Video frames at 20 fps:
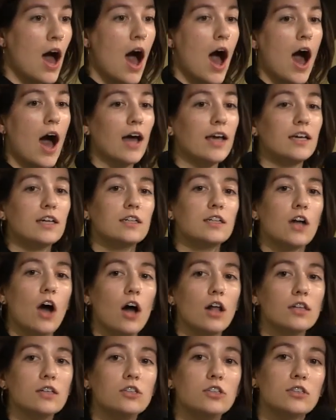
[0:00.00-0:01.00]
I
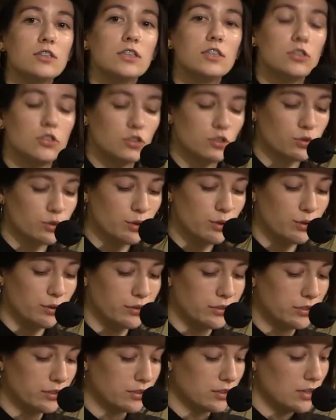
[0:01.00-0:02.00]
acknowledge these
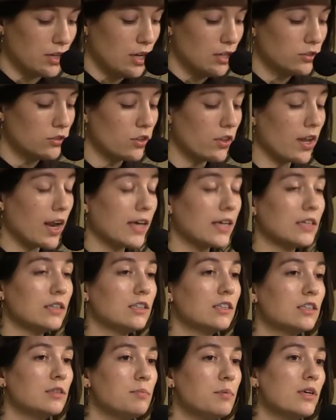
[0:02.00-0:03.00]
truths so that I can
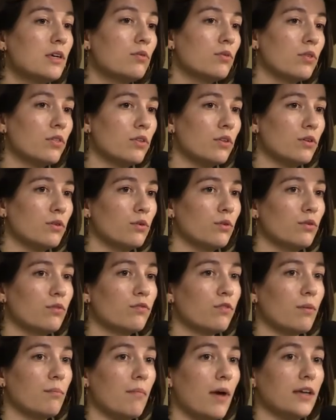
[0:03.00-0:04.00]
speak with you
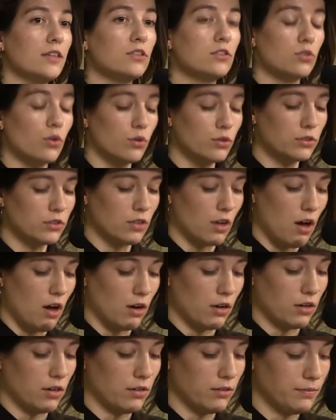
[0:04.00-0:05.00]
from my soul
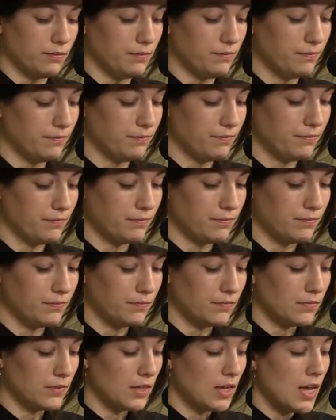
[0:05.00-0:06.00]
song.
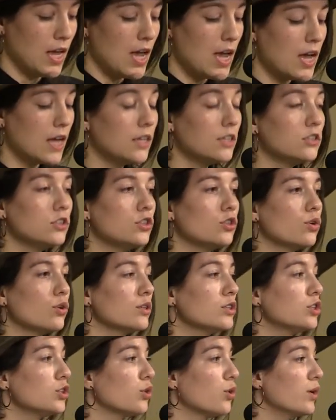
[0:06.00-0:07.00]
It is
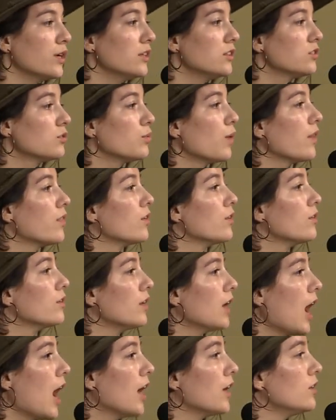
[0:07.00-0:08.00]
your choice whether
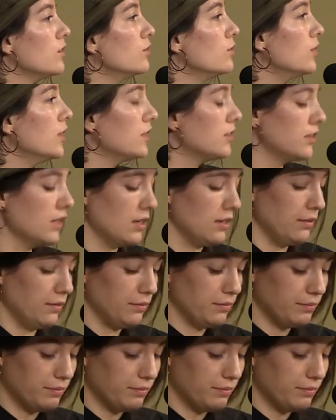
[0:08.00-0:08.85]
or not you listen.